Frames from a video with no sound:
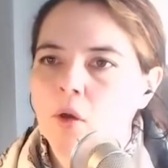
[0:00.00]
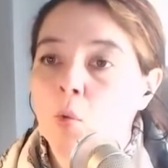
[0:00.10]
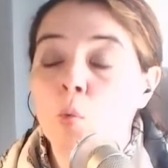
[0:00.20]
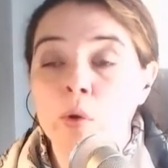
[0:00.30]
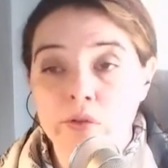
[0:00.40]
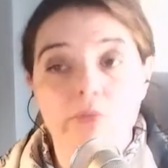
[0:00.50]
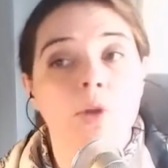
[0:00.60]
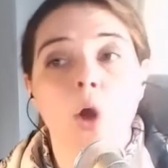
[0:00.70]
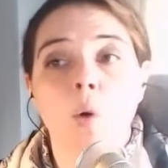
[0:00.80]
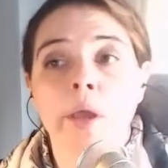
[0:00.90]
was
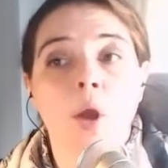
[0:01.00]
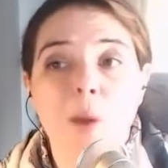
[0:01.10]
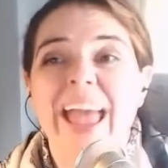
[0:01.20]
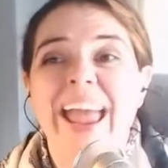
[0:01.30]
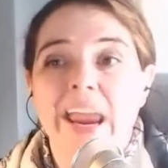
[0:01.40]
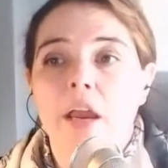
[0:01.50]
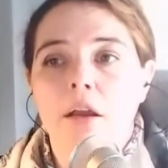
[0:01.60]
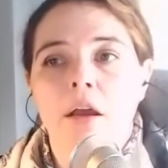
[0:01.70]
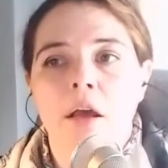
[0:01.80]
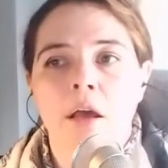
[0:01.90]
going away.
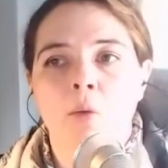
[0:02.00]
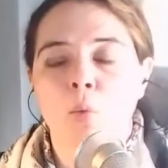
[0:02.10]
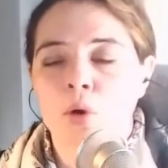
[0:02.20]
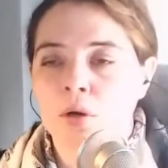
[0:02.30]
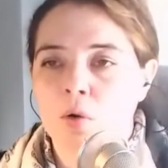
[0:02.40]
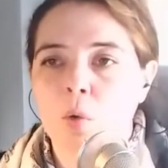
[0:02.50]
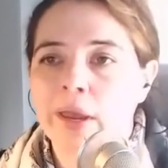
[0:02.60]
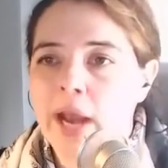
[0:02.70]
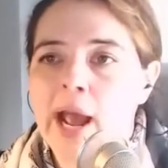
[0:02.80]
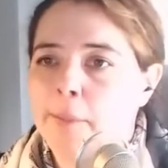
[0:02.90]
We're
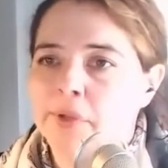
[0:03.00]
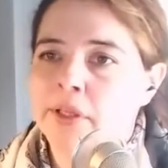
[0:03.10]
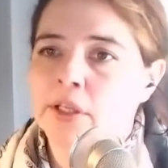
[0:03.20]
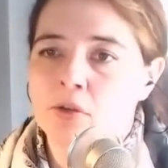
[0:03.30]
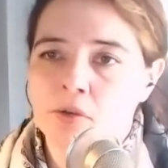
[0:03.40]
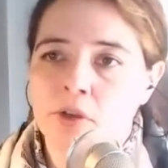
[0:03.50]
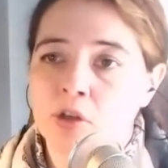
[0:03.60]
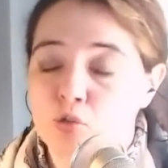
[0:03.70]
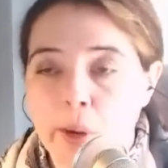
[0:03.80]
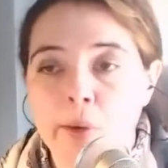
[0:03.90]
quite happily
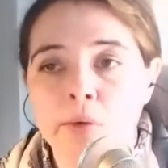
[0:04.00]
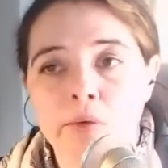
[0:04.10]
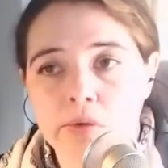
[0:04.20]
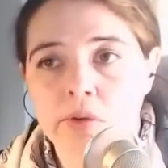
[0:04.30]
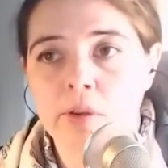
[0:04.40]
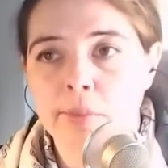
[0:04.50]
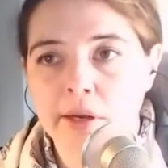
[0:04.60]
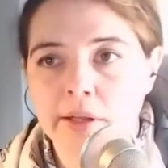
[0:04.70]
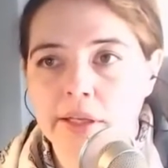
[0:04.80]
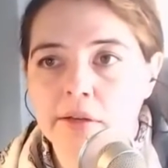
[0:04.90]
using drones in the
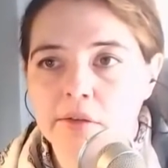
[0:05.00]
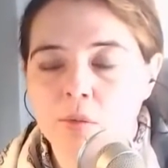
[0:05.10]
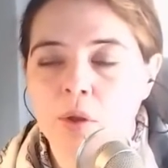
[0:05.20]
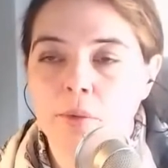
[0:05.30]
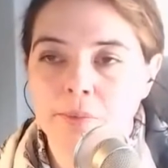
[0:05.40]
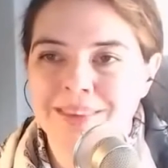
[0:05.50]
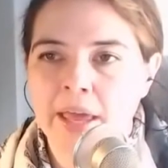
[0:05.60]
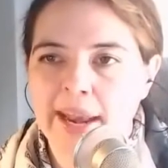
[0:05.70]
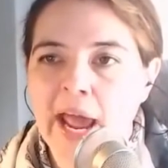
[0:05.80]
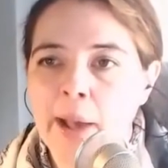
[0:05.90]
Middle East. Well,
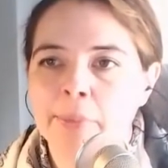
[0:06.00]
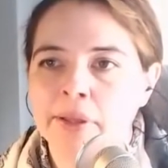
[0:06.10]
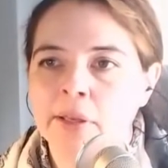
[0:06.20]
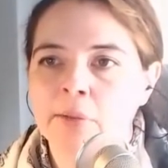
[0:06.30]
not happily,